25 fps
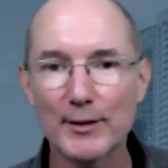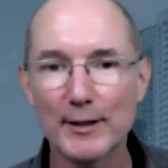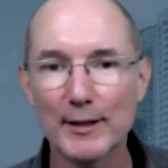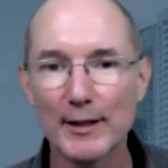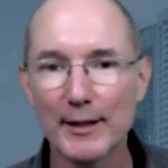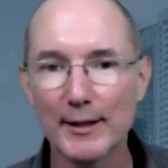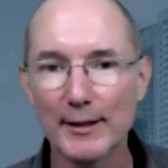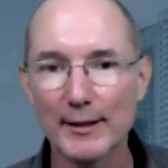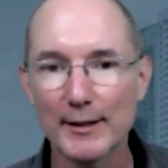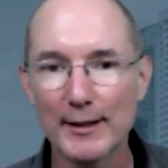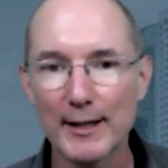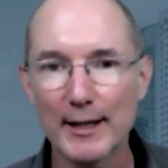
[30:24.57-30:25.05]
And,
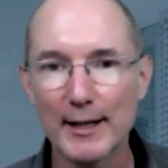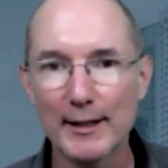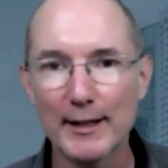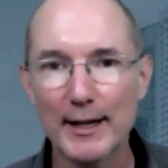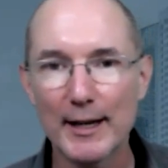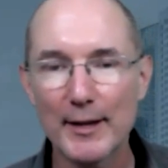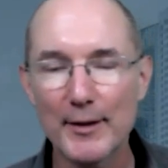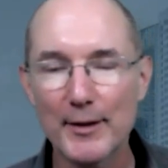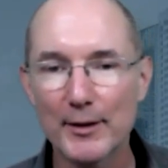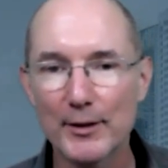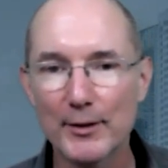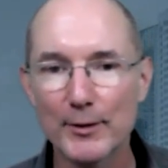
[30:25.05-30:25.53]
and
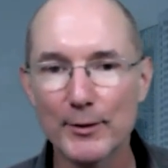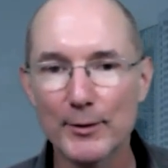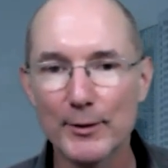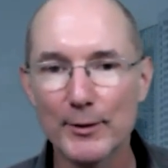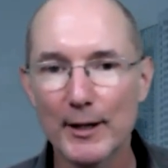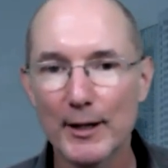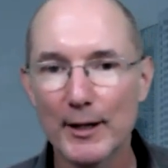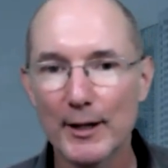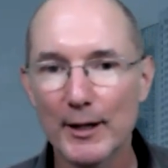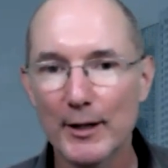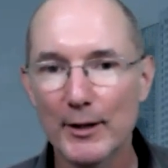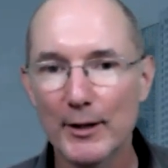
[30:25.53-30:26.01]
Kelly, I think you
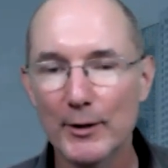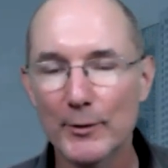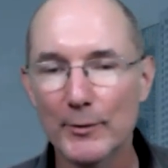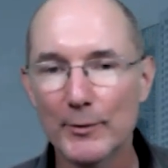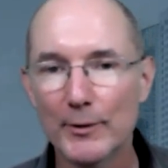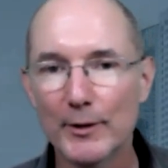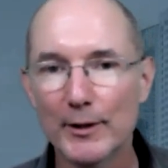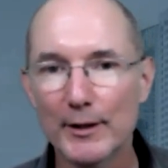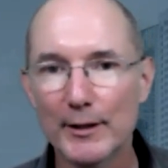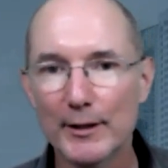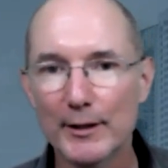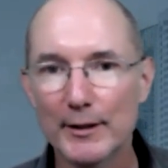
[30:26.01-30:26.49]
you
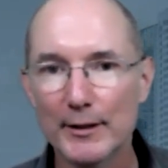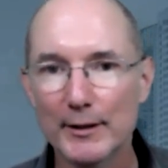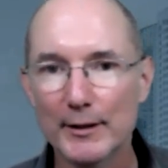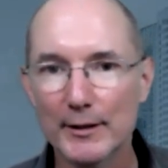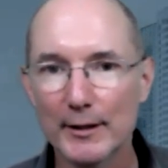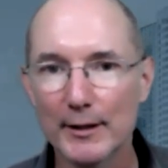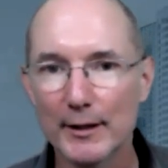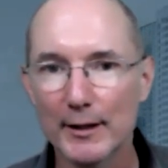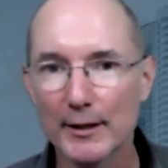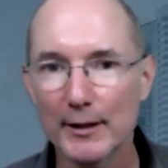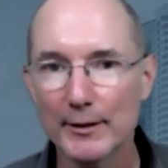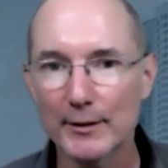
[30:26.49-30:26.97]
really
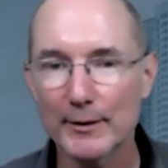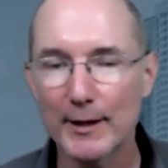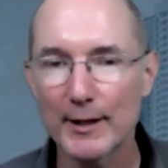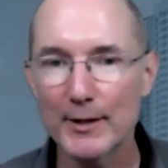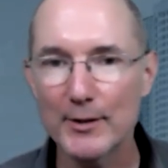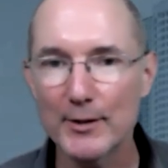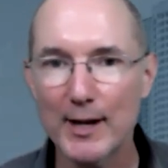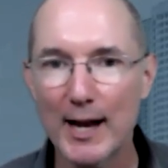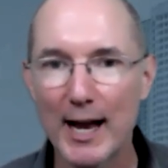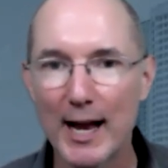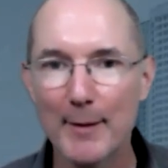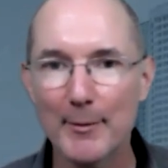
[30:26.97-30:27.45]
did a, a
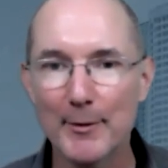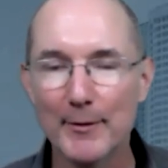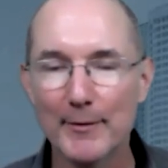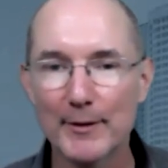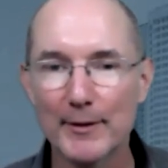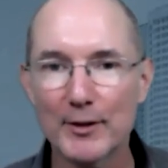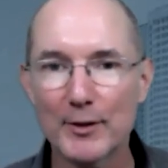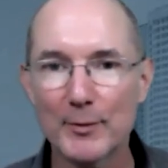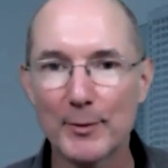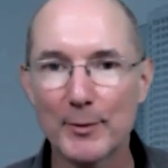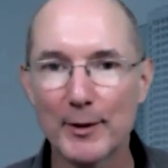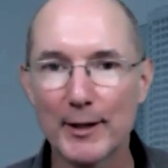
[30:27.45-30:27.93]
great job of
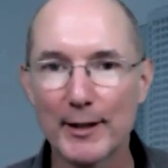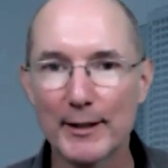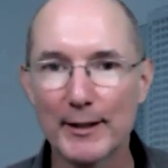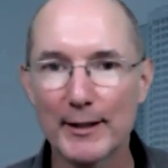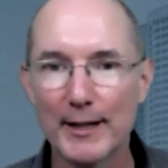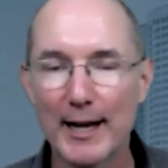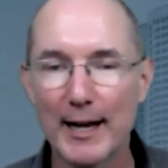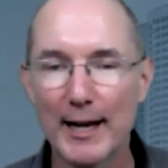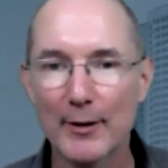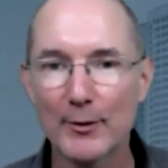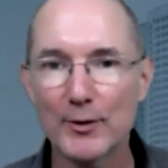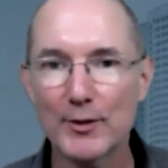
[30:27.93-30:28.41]

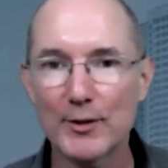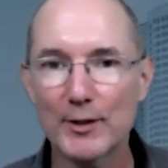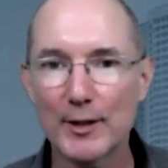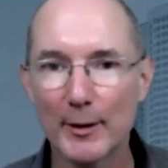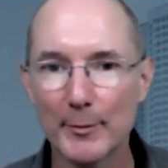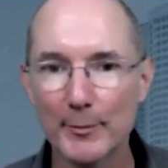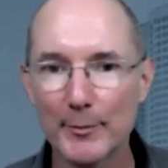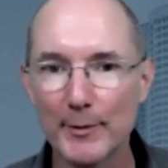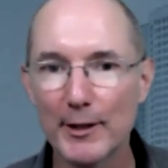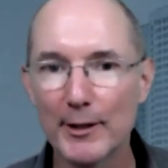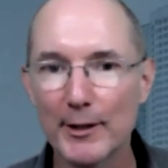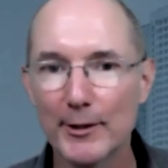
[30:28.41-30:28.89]
explaining how
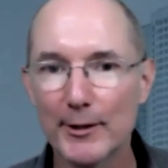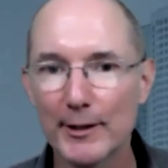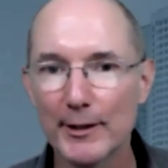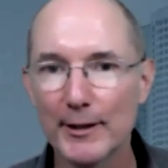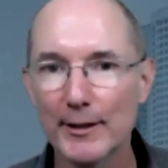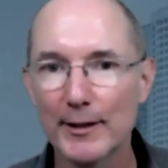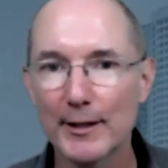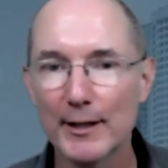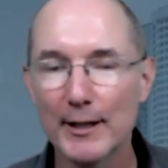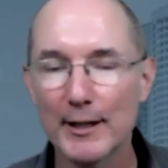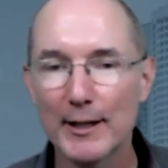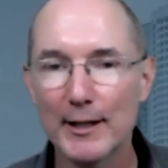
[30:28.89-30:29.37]

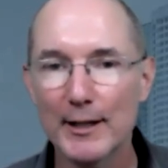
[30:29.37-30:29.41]
submetering